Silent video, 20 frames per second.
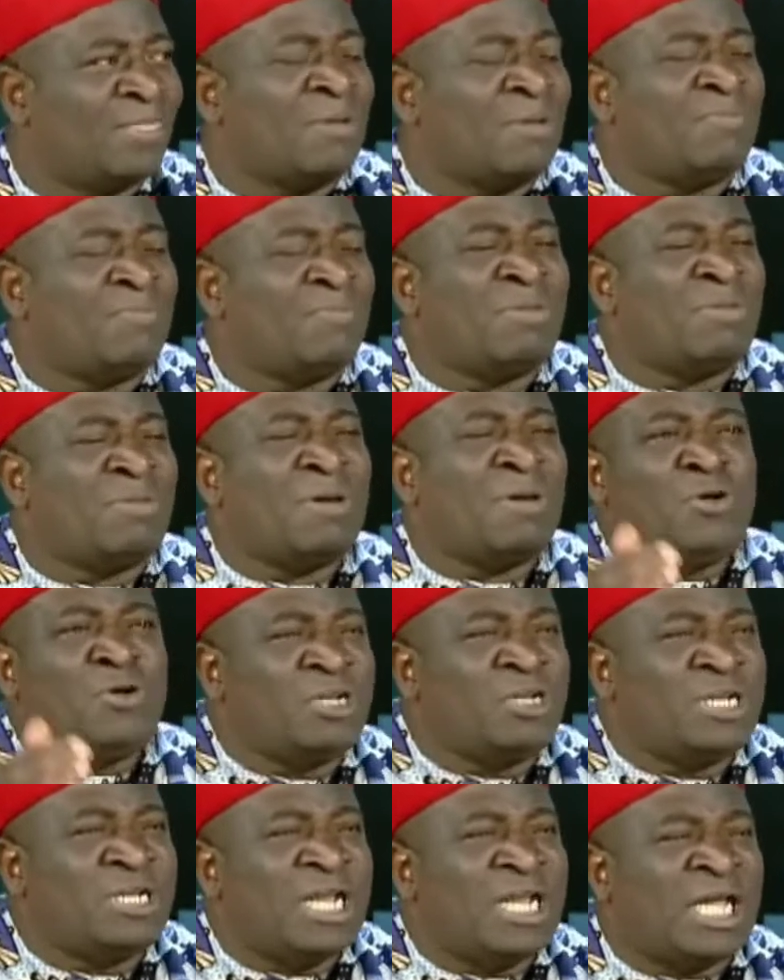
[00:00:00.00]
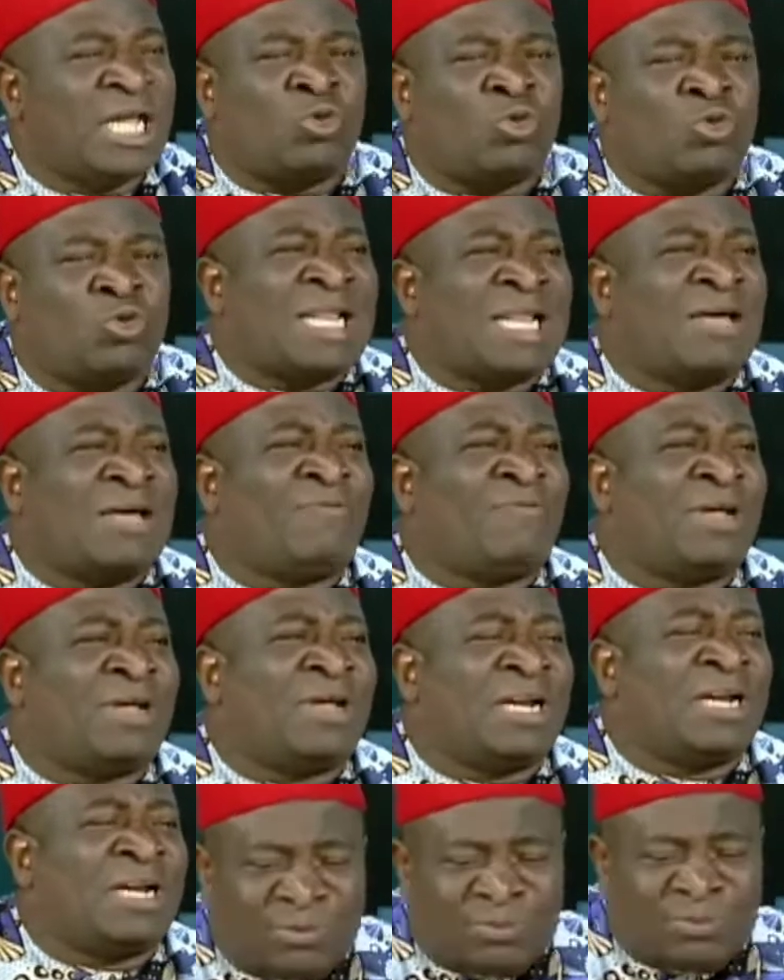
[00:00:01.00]
But beyond that, what does an
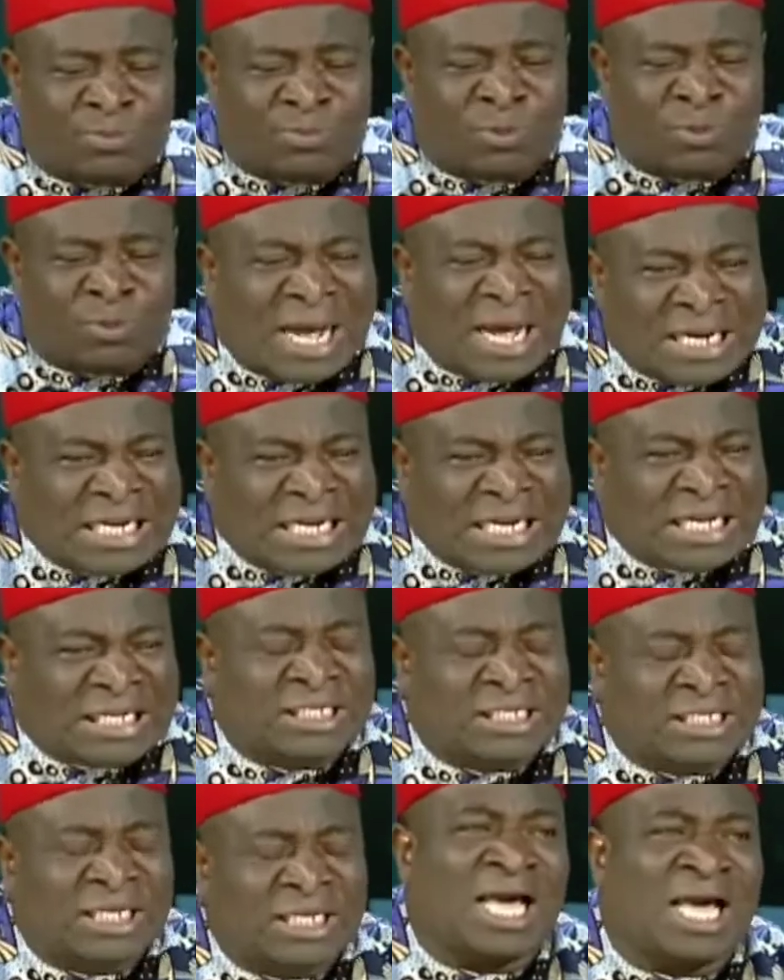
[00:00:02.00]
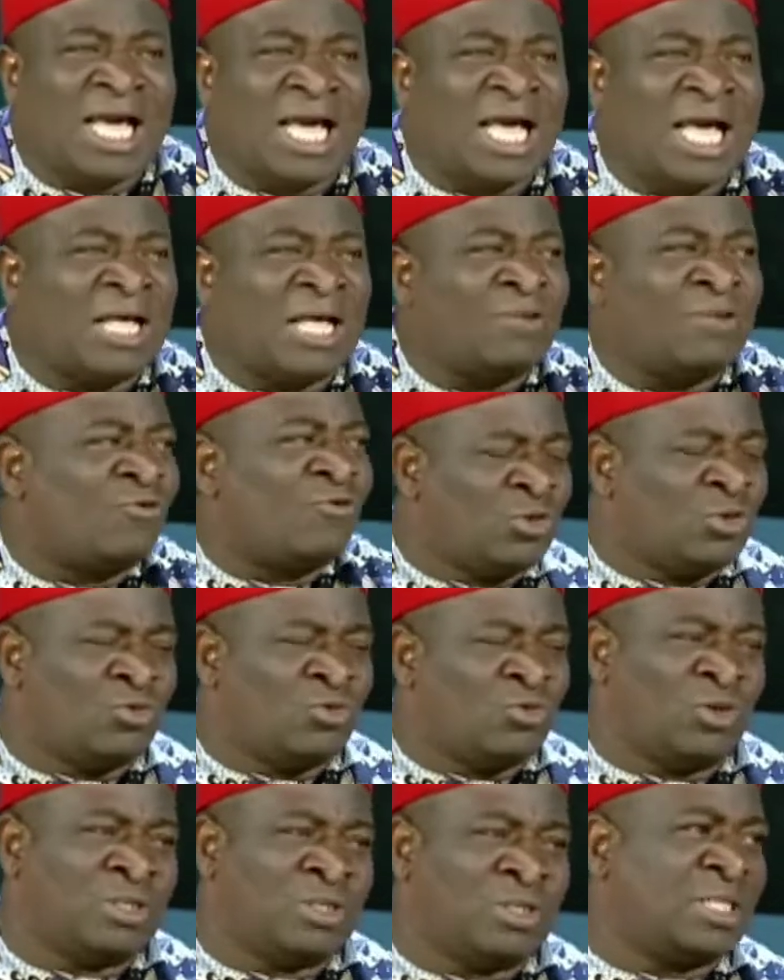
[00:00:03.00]
average Igbo man need as for
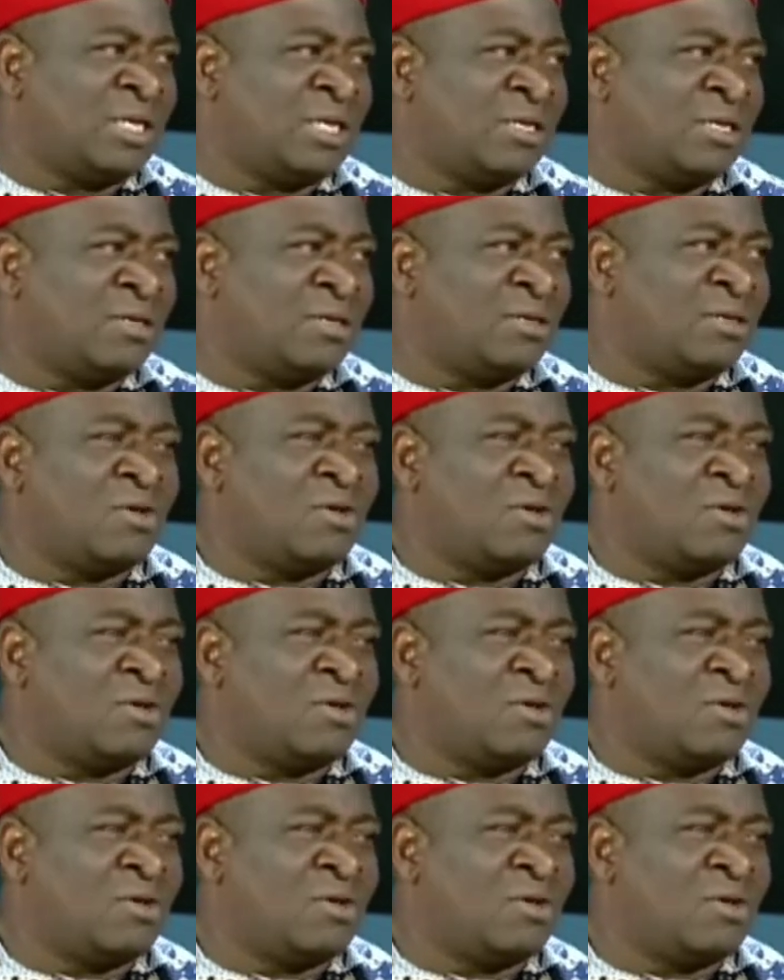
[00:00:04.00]
2023?